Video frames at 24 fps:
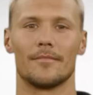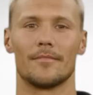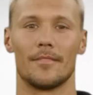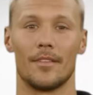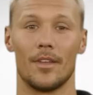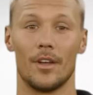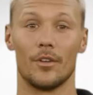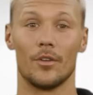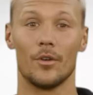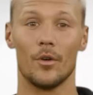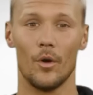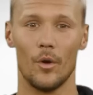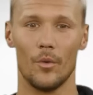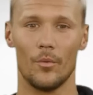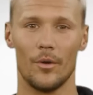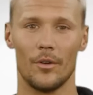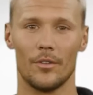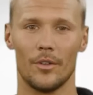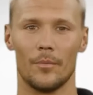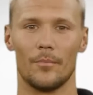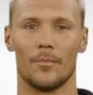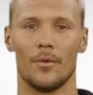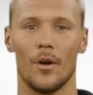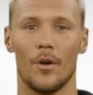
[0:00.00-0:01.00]
The goal
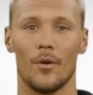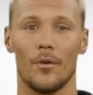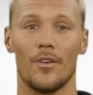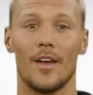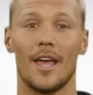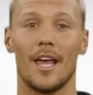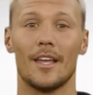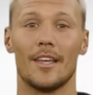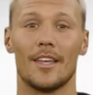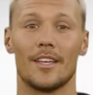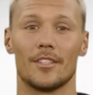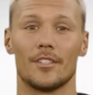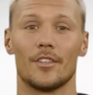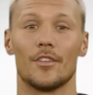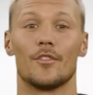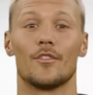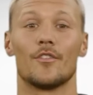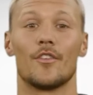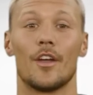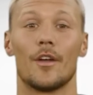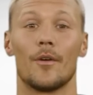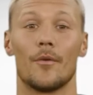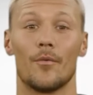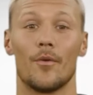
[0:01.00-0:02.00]
of the program is to
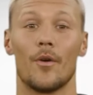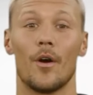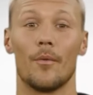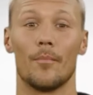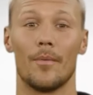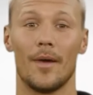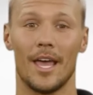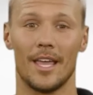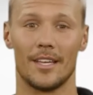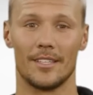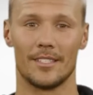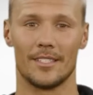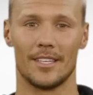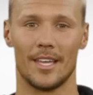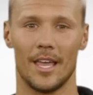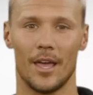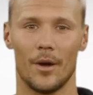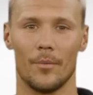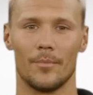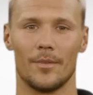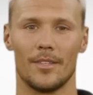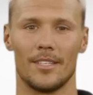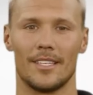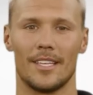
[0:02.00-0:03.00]
train robots to
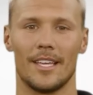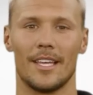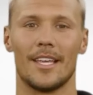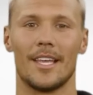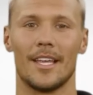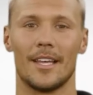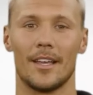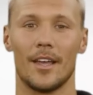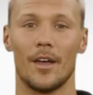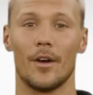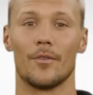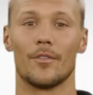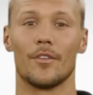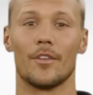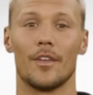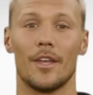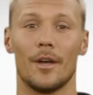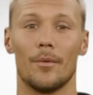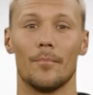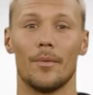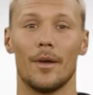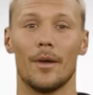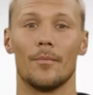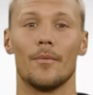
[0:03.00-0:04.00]
help sick and
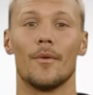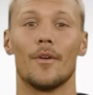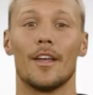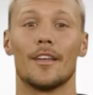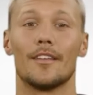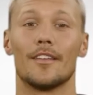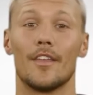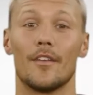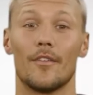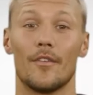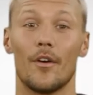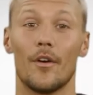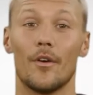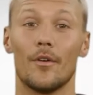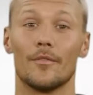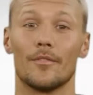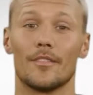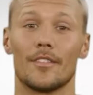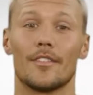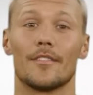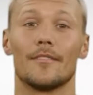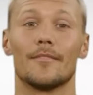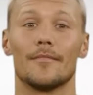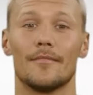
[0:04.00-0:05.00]
elderly people at their
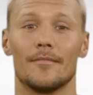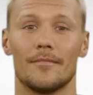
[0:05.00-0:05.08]
homes.